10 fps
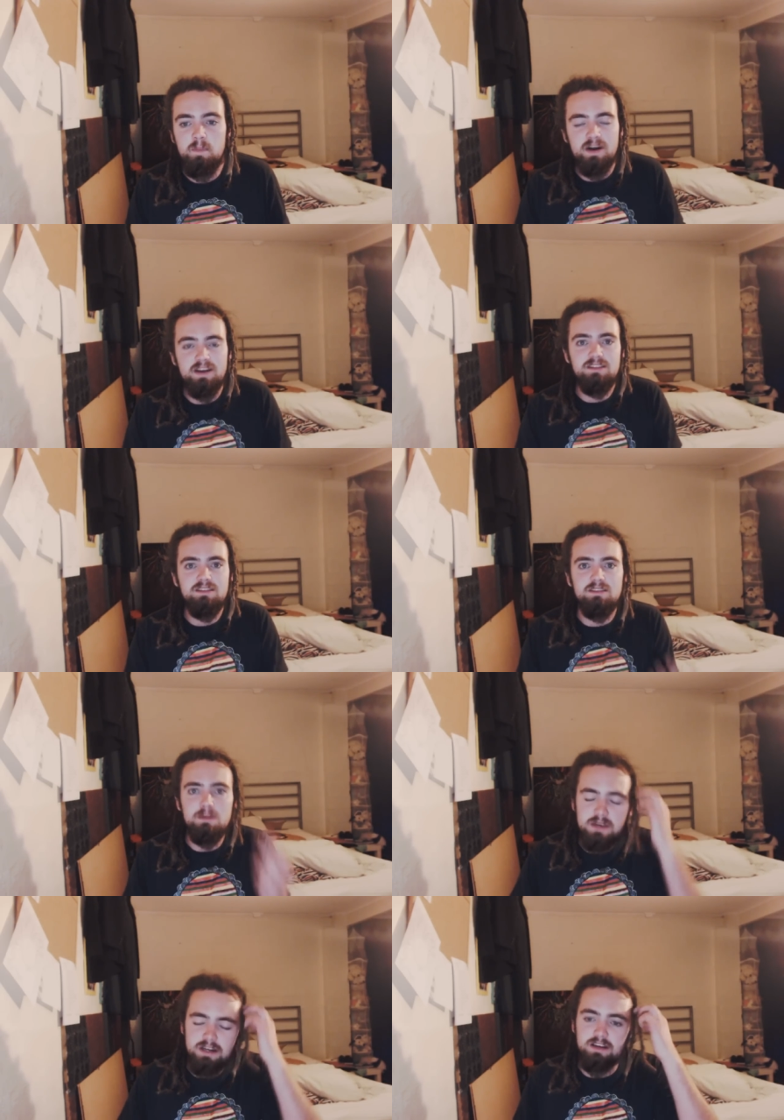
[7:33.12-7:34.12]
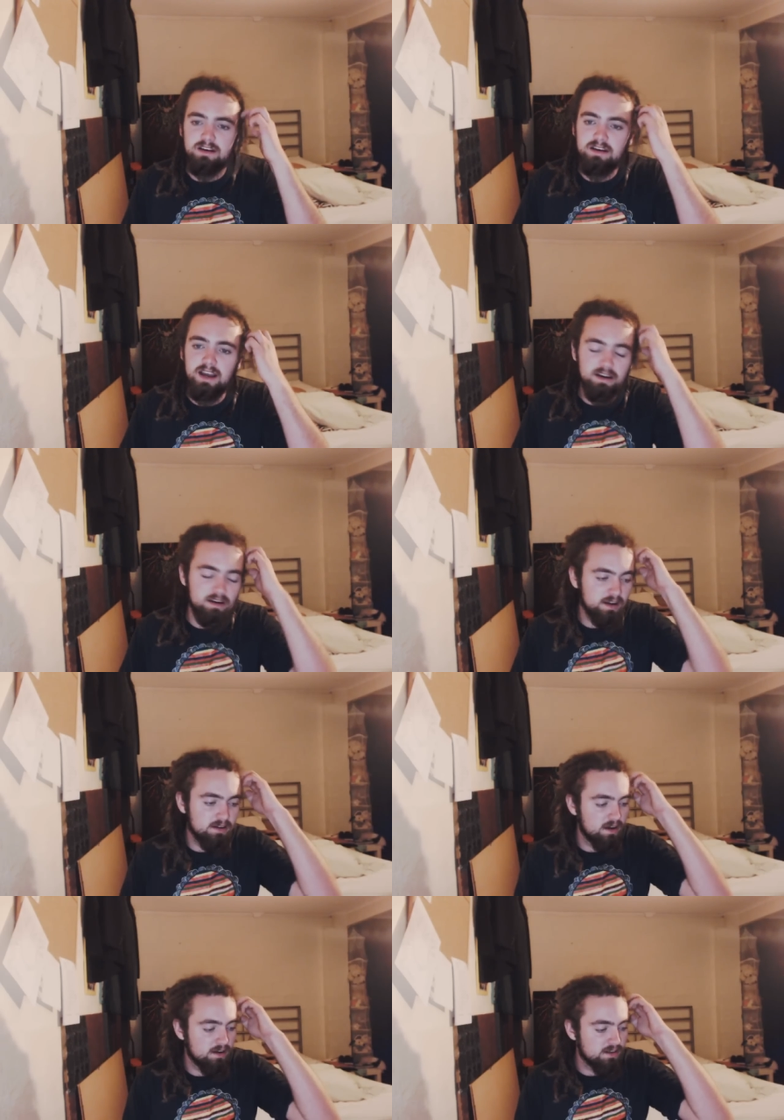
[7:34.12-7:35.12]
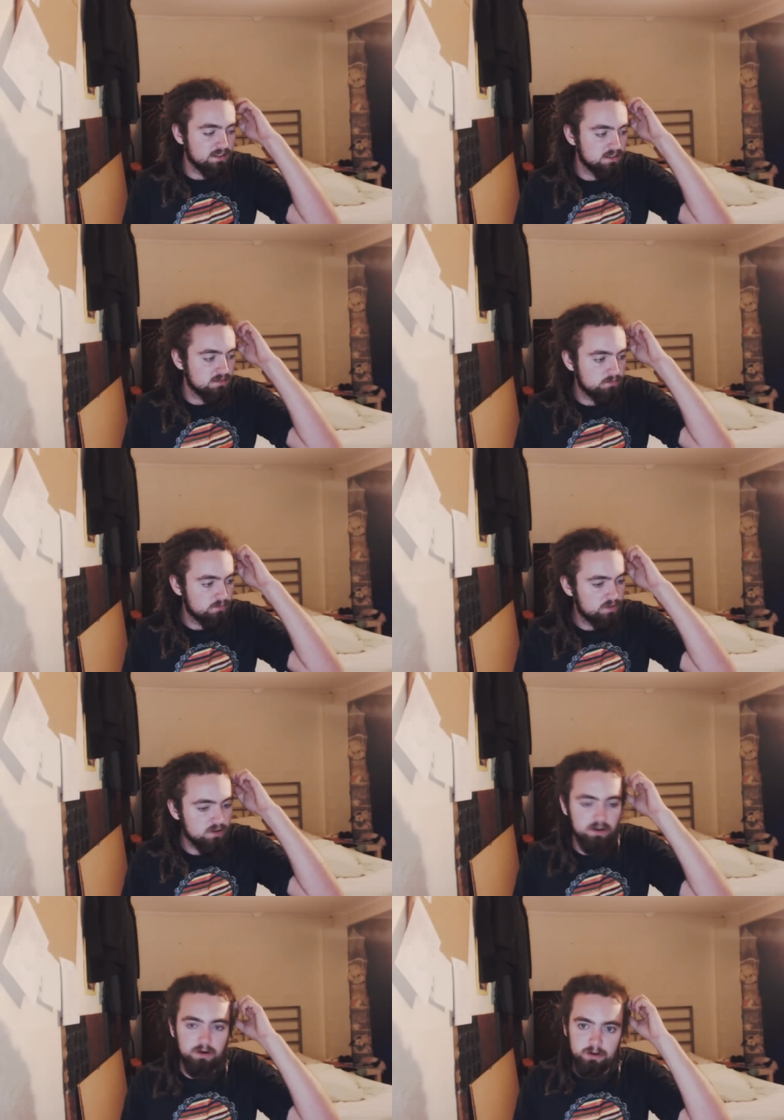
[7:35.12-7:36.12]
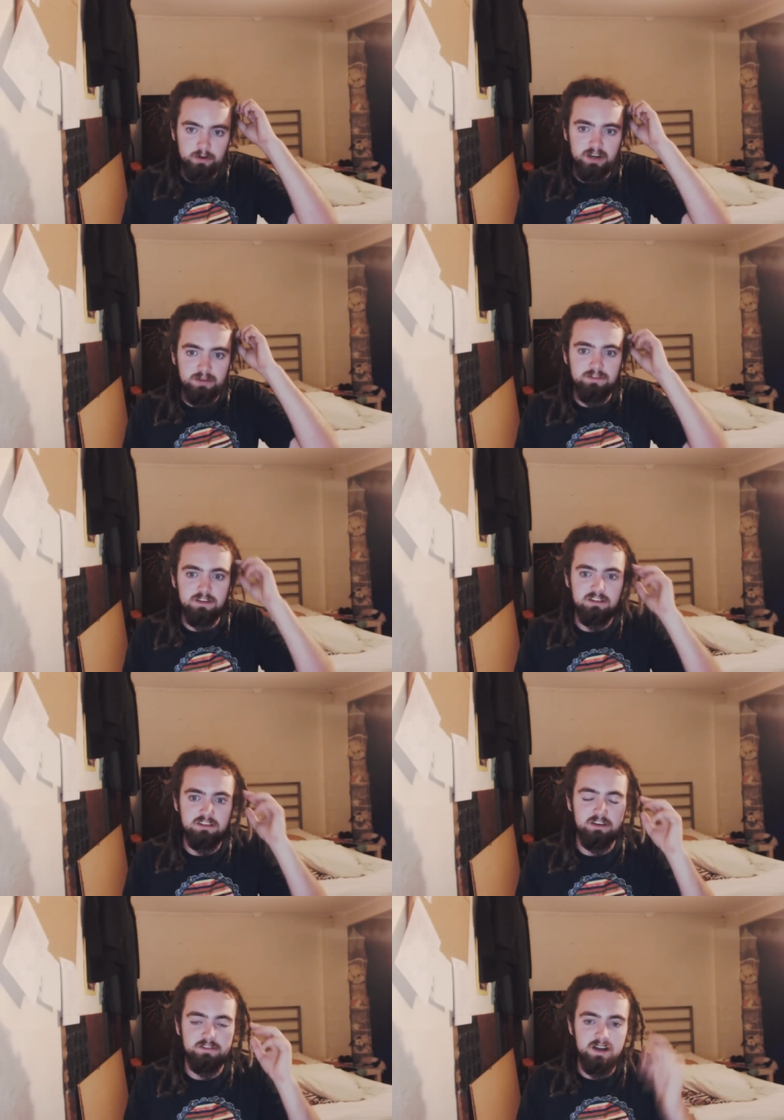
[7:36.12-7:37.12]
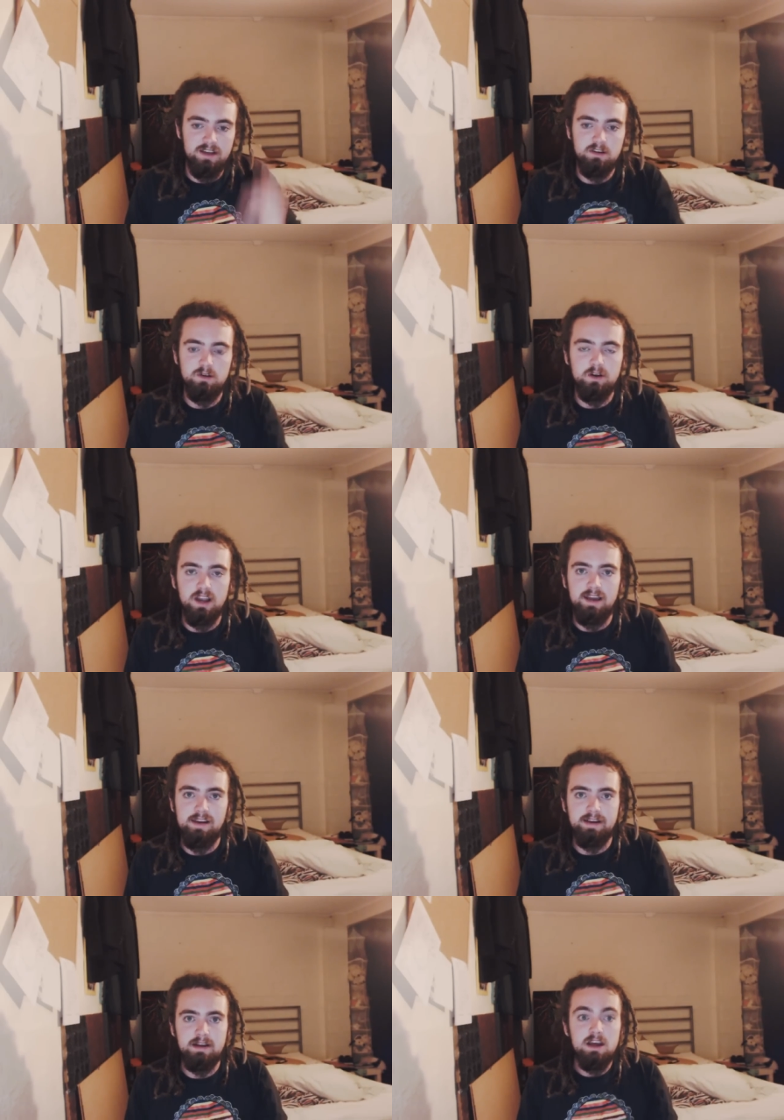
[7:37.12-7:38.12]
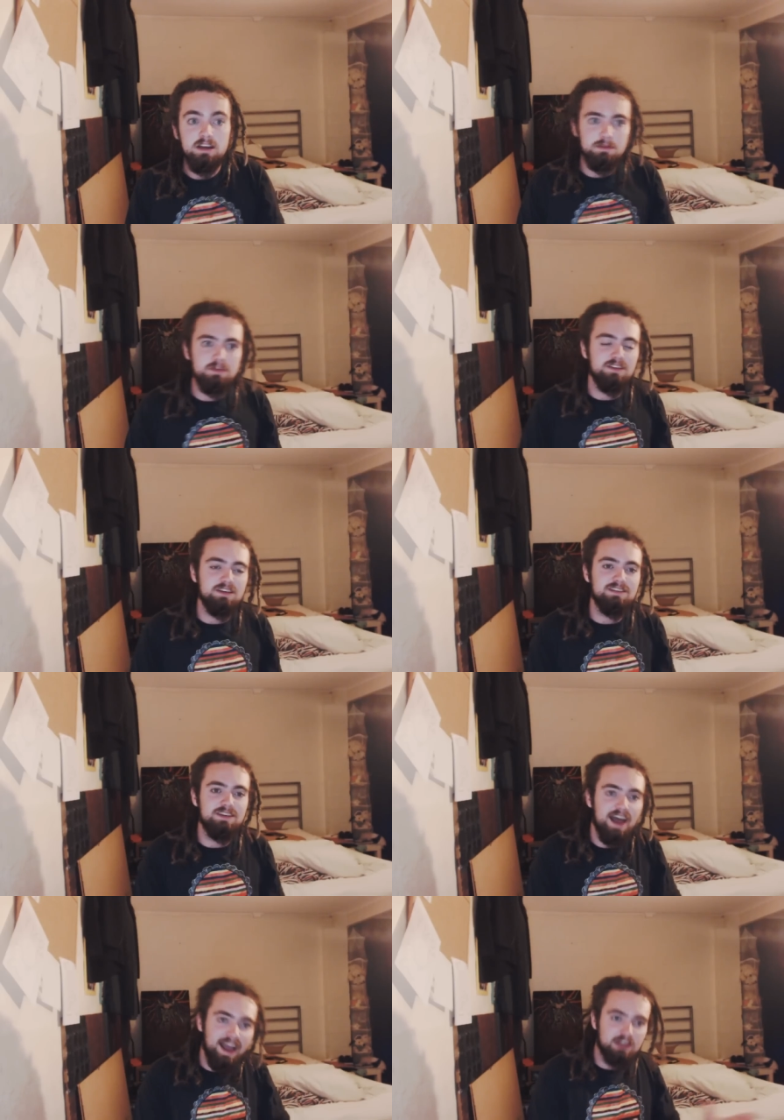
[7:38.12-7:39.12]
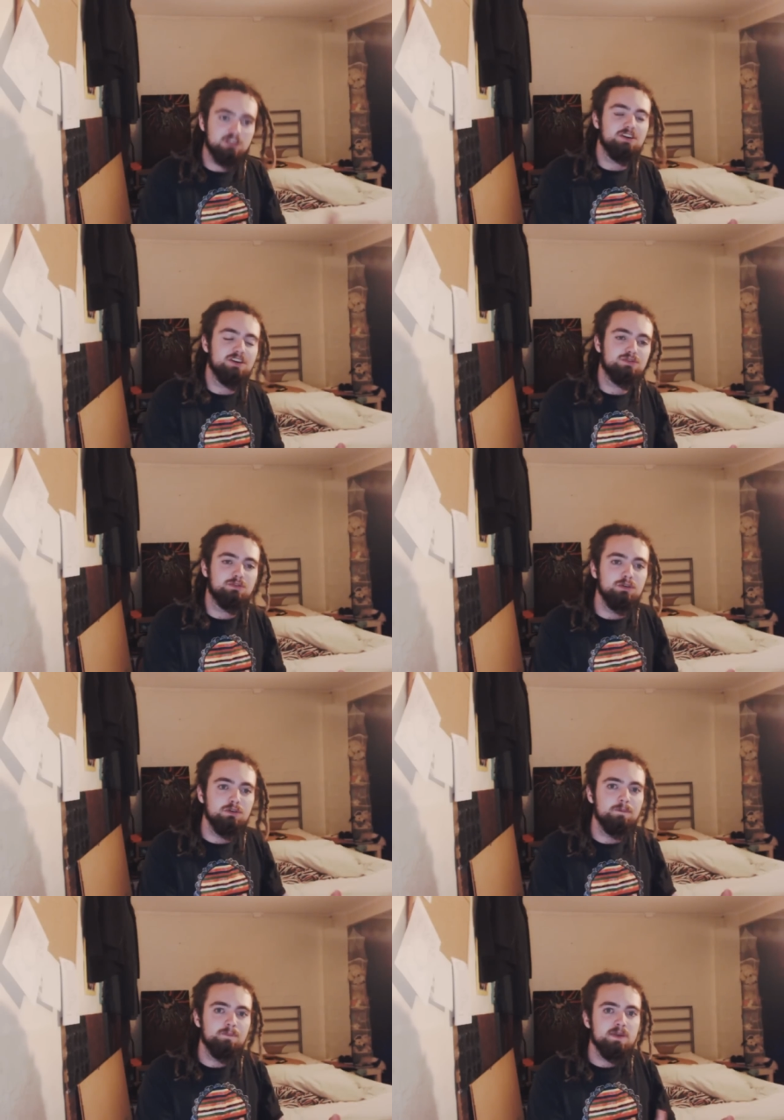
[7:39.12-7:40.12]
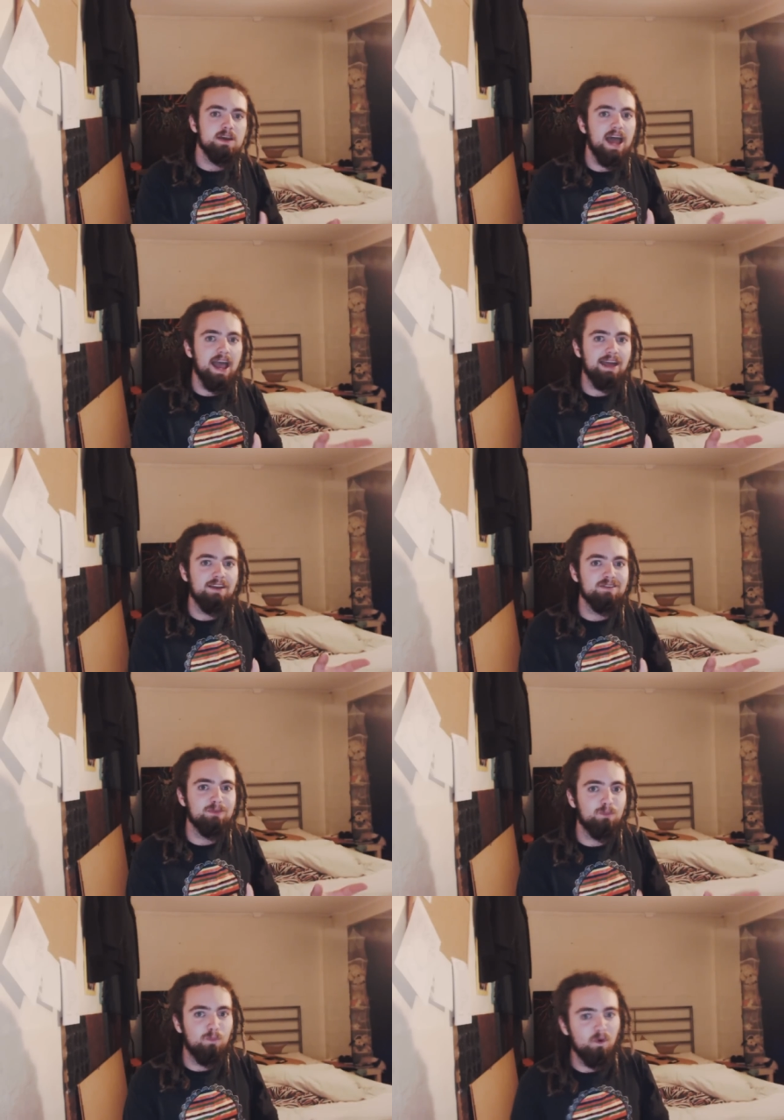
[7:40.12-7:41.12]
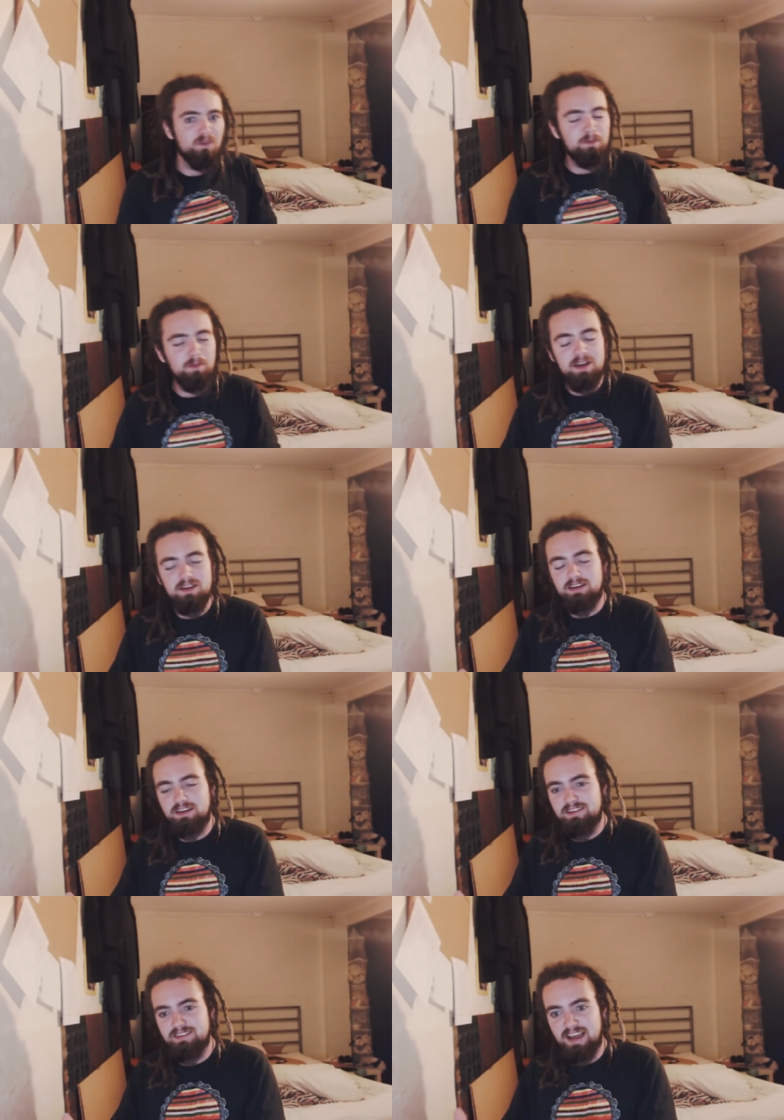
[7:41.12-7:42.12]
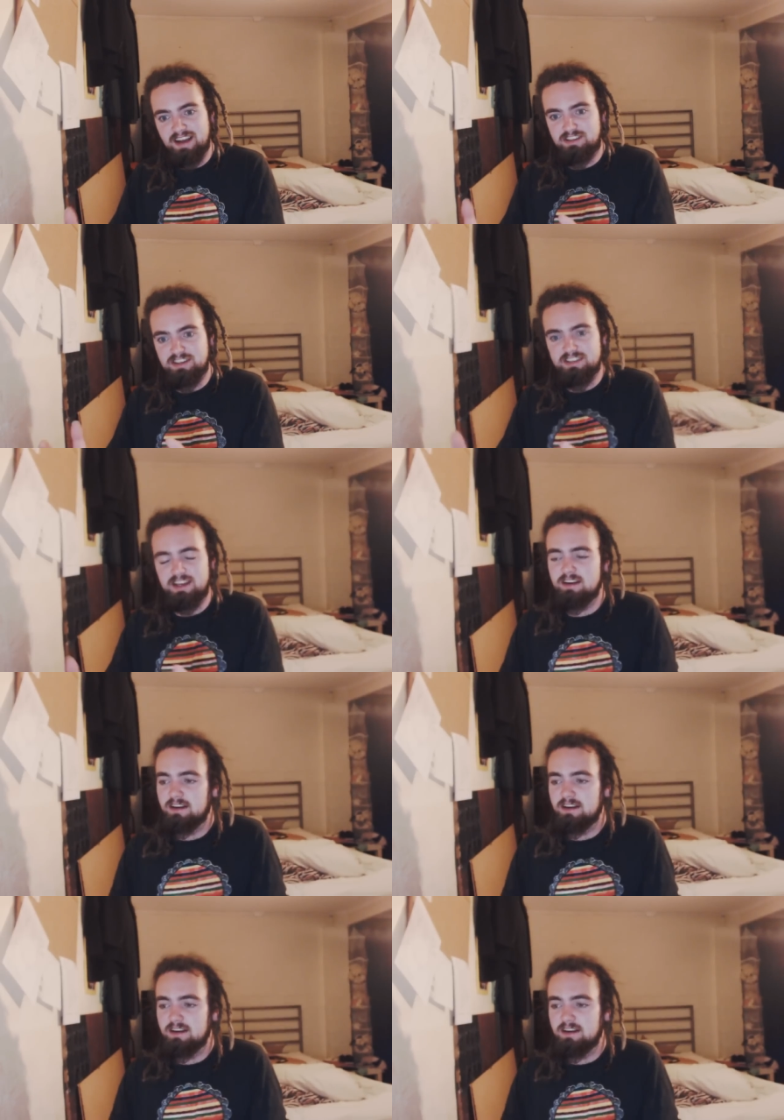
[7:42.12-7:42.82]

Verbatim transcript: by the media. And, like, I'd like to, for you to go and look it up for yourself and have a look at, like, some of the things that are actually true and what the media has actually said.